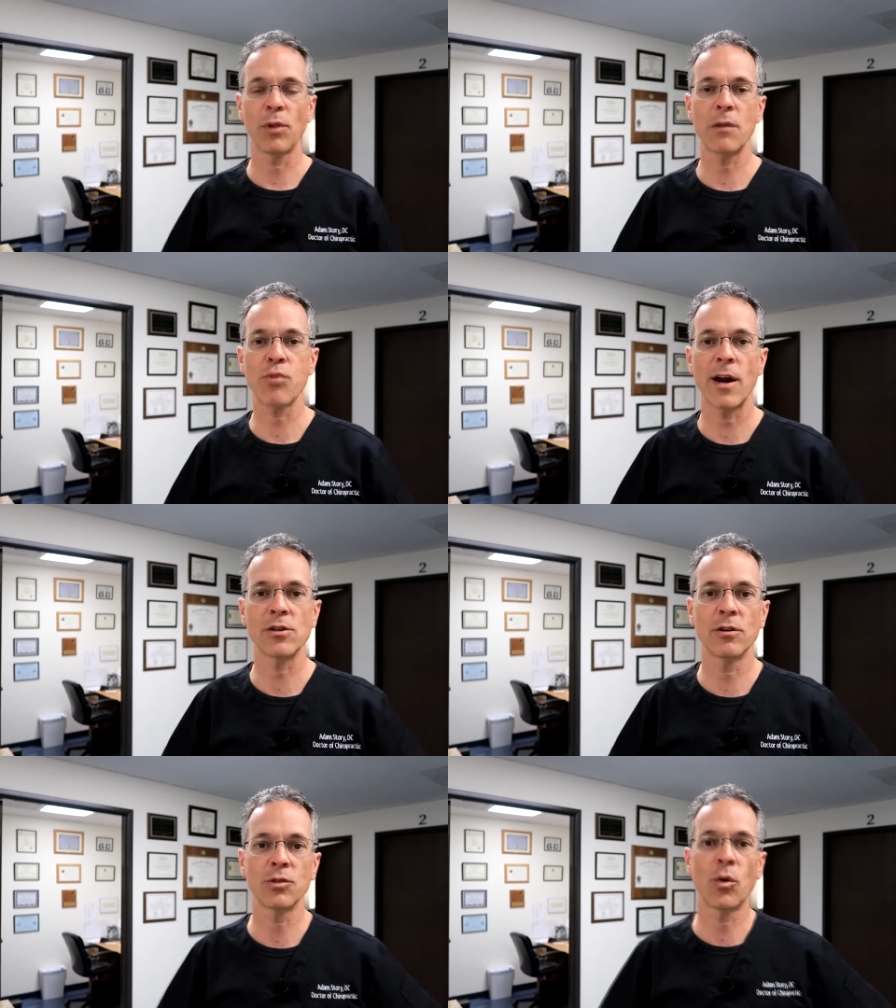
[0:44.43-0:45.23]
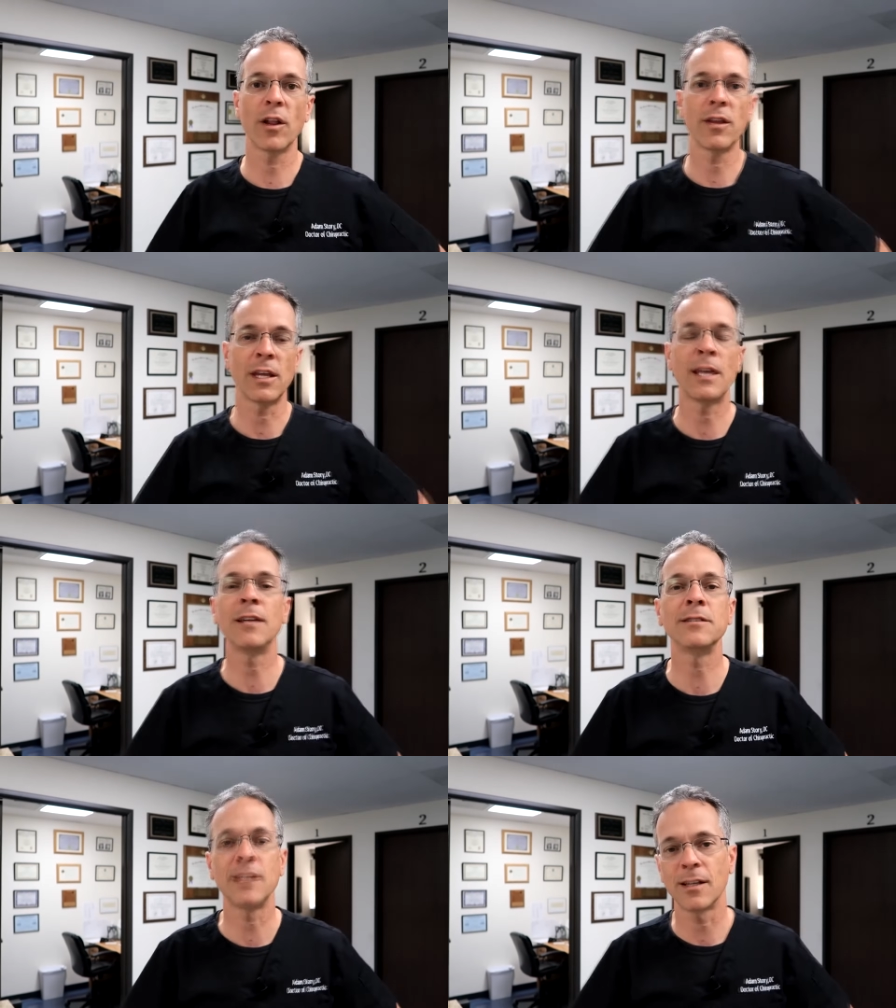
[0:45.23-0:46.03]
Blood pressure is one of the
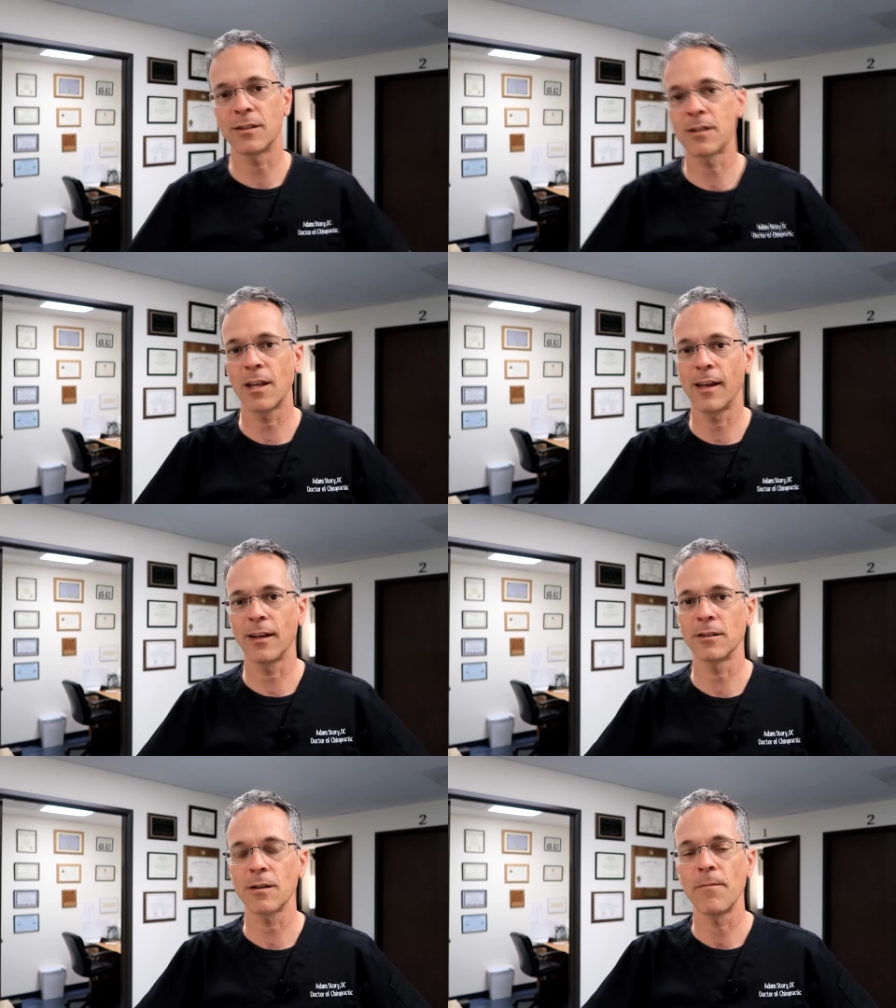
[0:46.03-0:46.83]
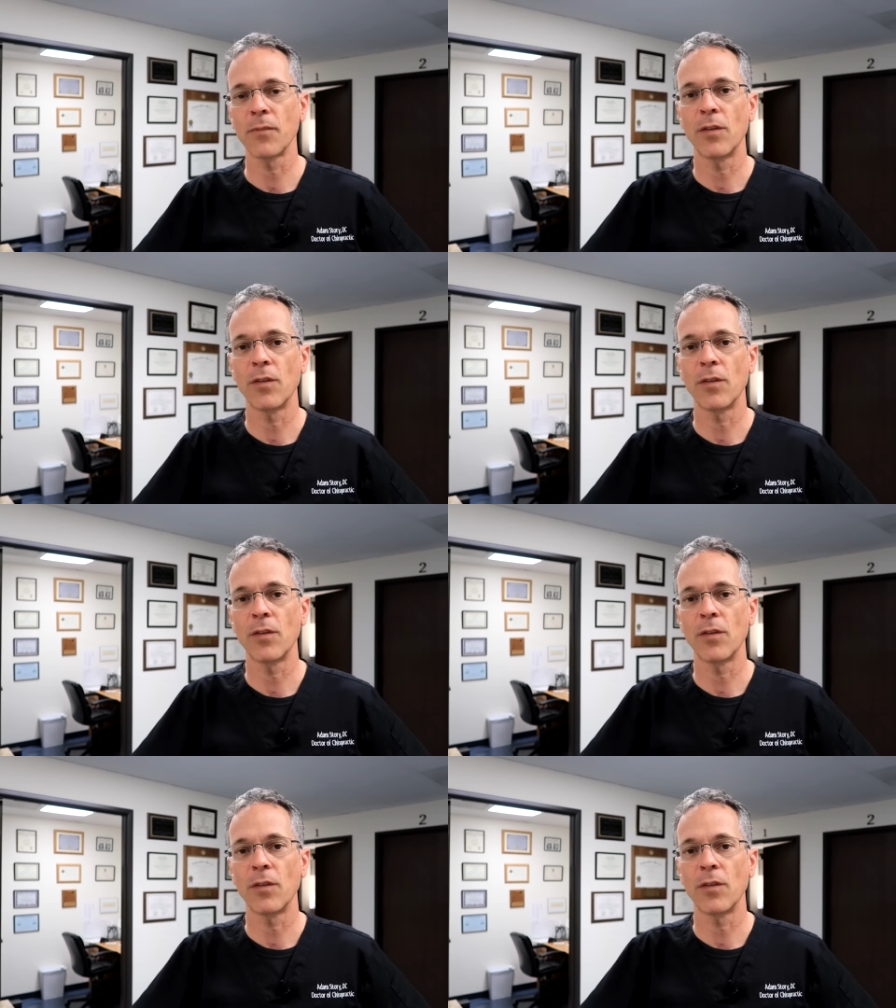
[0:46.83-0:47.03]
easiest things